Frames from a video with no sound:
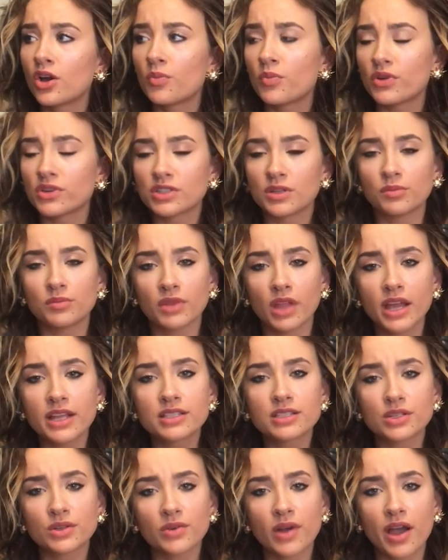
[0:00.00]
put some
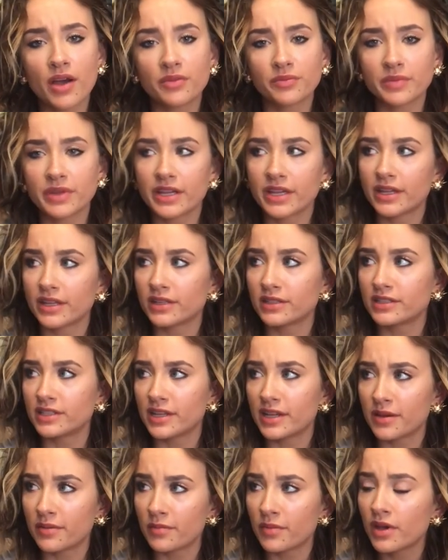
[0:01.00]
lights around me and
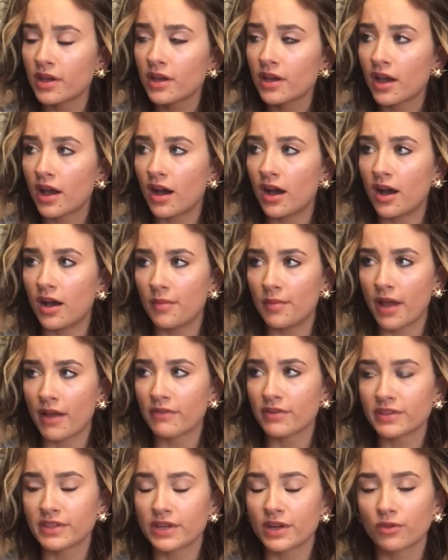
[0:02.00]
dim
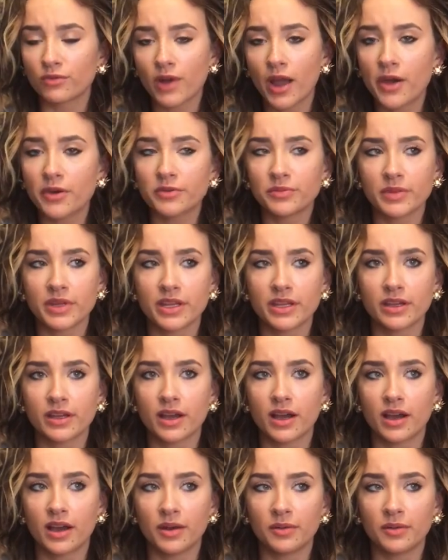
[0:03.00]
everything around me.